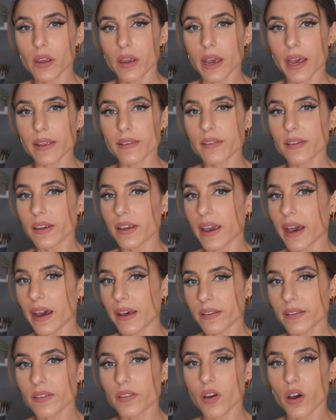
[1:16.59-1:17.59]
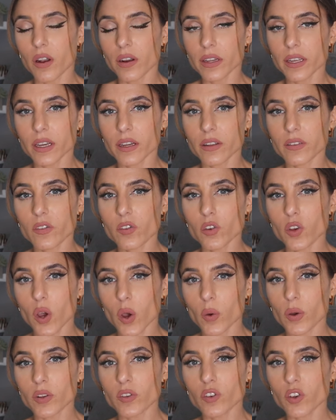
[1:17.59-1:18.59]
as he asked Sonya to
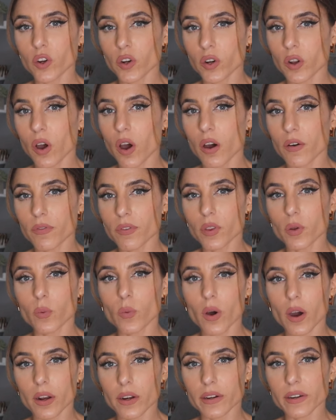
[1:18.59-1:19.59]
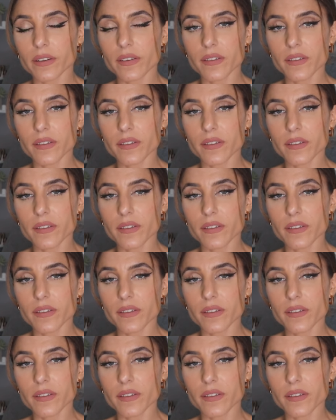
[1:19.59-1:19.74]
go and turn off the water,